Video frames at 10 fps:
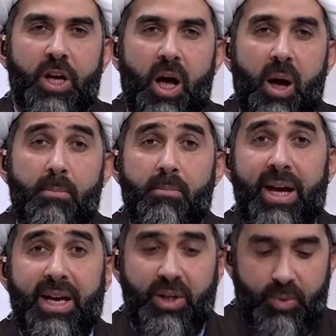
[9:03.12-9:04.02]

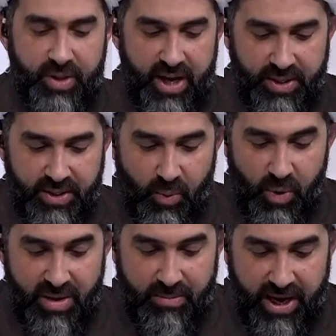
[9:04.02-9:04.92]
made with us, that
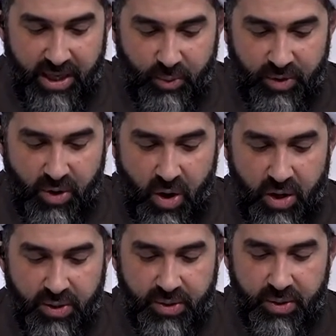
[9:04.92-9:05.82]
we made with,
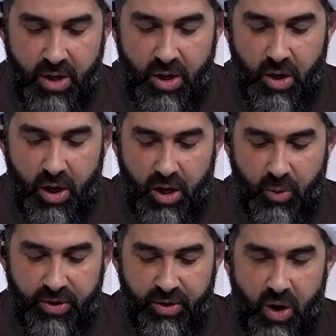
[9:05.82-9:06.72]
God's, uh,
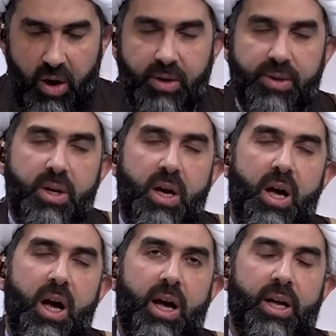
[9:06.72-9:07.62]
with God,
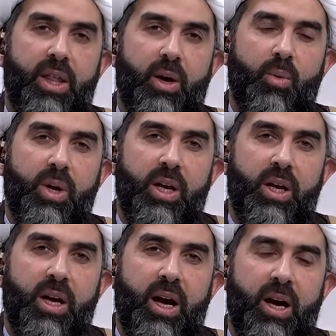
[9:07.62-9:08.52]
and that
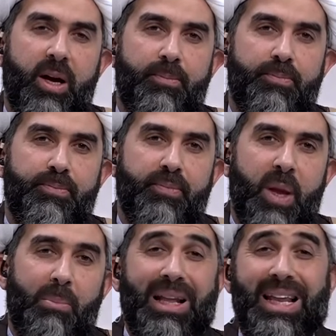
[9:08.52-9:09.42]
we um,
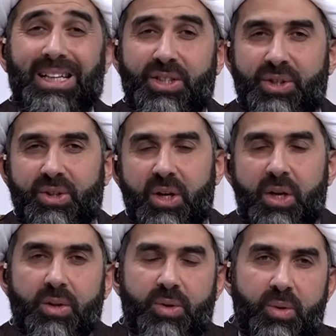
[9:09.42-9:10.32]
pledged
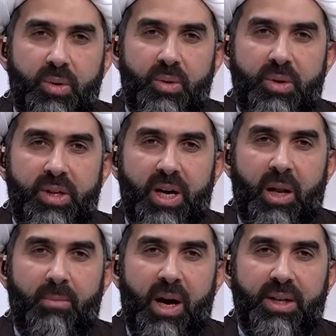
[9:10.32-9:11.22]
to the
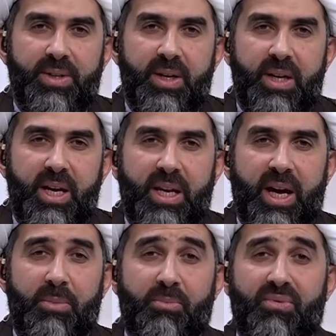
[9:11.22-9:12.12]
Almighty in
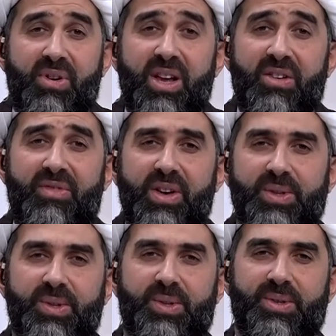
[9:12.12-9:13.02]
a
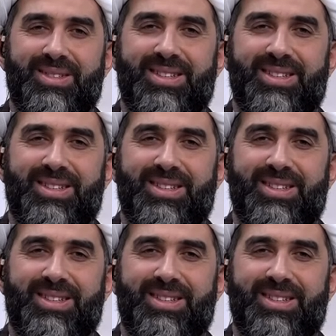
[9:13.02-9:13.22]
previous